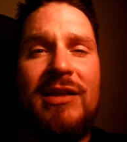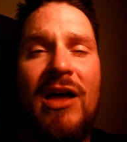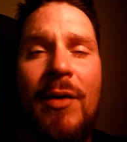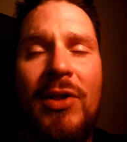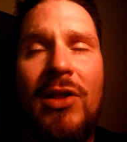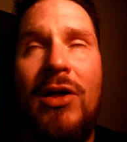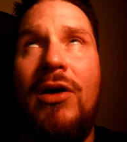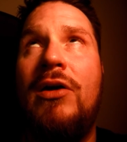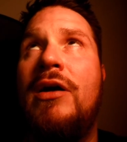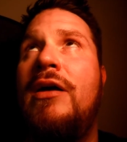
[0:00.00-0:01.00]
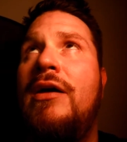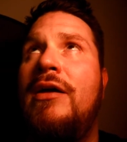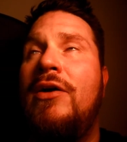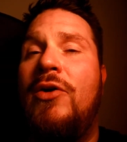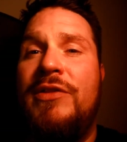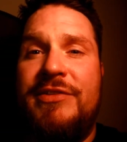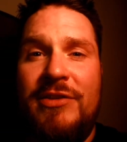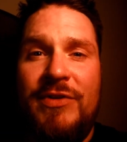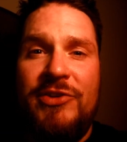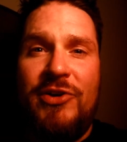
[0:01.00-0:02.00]
Come along on this
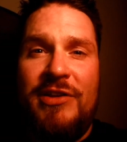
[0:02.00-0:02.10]
adventure,